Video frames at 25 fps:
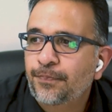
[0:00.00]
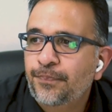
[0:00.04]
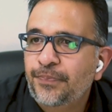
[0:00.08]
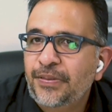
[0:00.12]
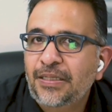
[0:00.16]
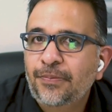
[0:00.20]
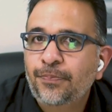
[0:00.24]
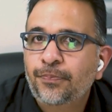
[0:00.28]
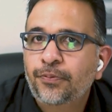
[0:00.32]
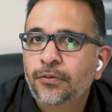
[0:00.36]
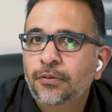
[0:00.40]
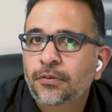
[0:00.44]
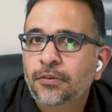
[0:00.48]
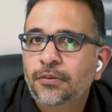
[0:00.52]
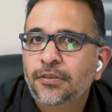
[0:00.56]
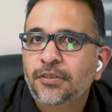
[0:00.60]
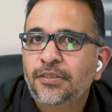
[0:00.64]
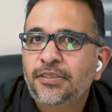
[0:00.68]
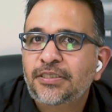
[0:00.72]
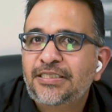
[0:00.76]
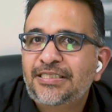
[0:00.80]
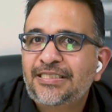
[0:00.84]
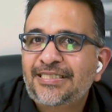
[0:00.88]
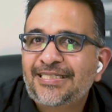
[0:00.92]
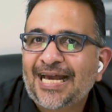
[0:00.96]
people
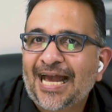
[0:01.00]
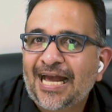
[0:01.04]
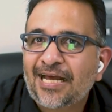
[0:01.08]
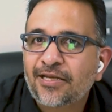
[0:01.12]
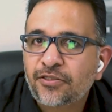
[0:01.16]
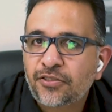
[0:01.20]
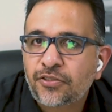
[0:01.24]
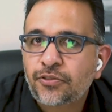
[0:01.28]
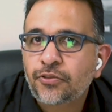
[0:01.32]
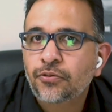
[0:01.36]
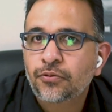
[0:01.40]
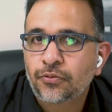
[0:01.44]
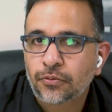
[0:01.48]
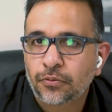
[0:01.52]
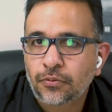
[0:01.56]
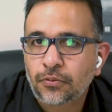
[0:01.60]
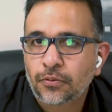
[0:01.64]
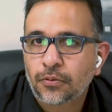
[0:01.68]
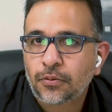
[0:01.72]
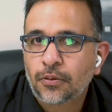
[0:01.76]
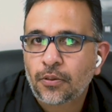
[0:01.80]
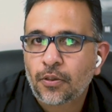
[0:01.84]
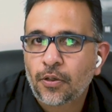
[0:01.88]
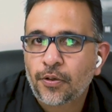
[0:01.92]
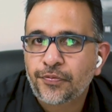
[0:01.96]
tattoo
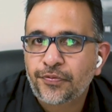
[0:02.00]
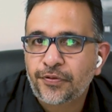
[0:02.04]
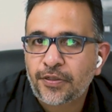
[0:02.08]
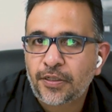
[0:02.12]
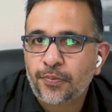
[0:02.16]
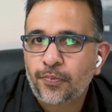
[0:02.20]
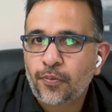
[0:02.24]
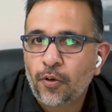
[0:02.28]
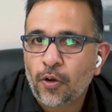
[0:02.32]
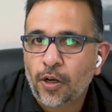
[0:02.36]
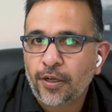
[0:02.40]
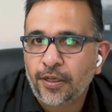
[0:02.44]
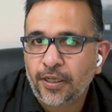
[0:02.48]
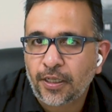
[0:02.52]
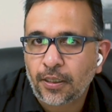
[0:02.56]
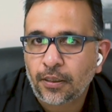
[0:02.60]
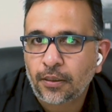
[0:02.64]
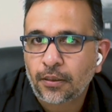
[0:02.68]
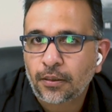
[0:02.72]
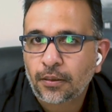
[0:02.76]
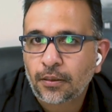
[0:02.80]
on their body.